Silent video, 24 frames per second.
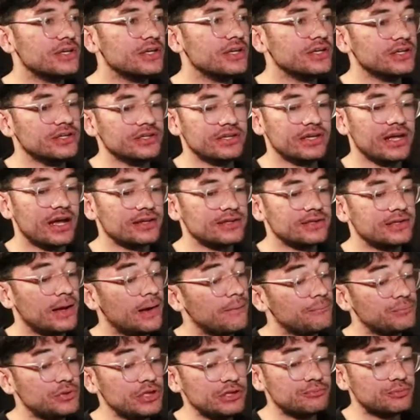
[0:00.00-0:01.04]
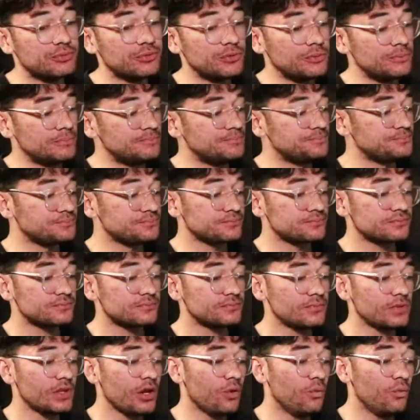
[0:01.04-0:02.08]
you got to dump people
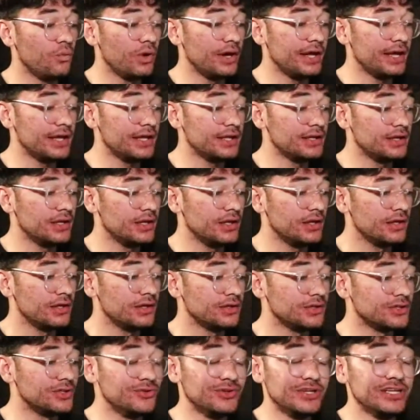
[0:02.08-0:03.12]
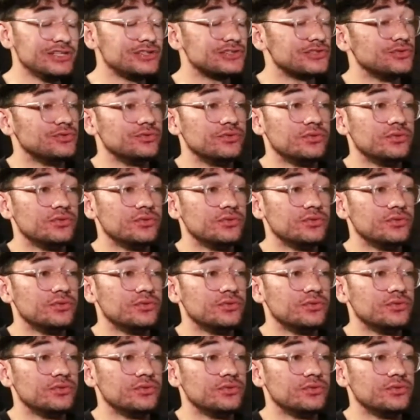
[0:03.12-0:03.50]
when you need to.